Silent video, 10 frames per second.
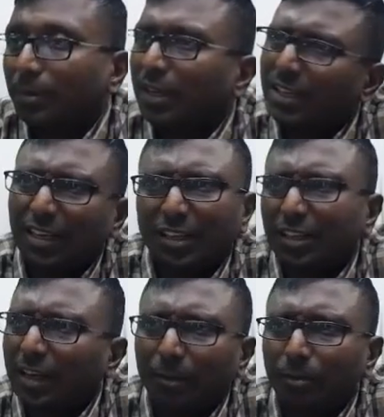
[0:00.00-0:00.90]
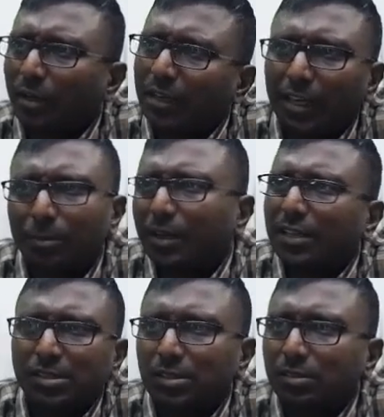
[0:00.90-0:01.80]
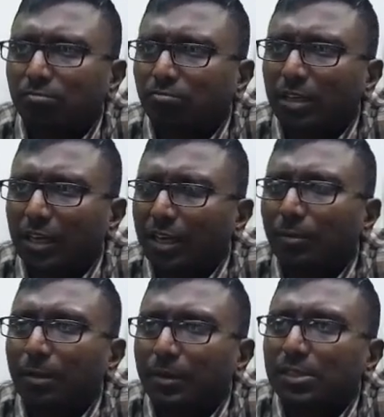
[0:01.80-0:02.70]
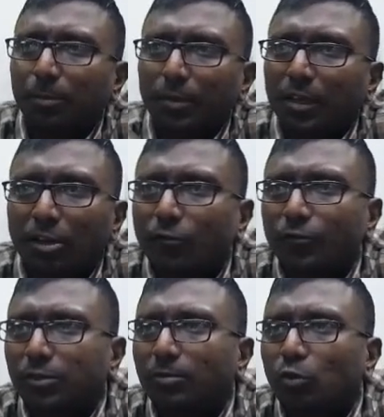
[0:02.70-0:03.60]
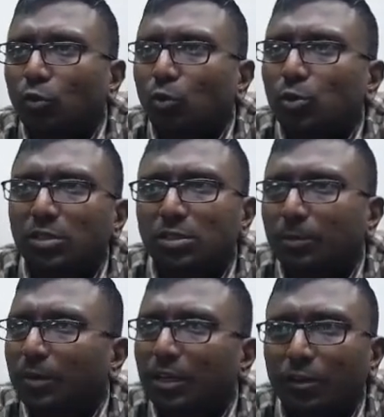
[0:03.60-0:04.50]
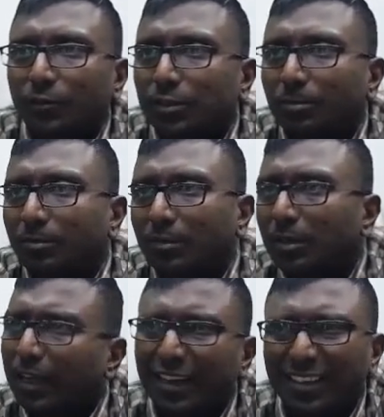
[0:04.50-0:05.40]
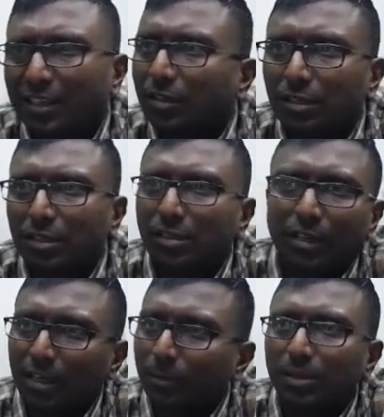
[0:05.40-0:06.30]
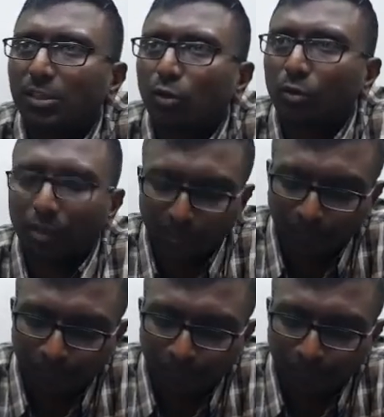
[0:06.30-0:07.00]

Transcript: employee or other than employee anybody is he may be a supplier of some goods supplier of some anything 100% okay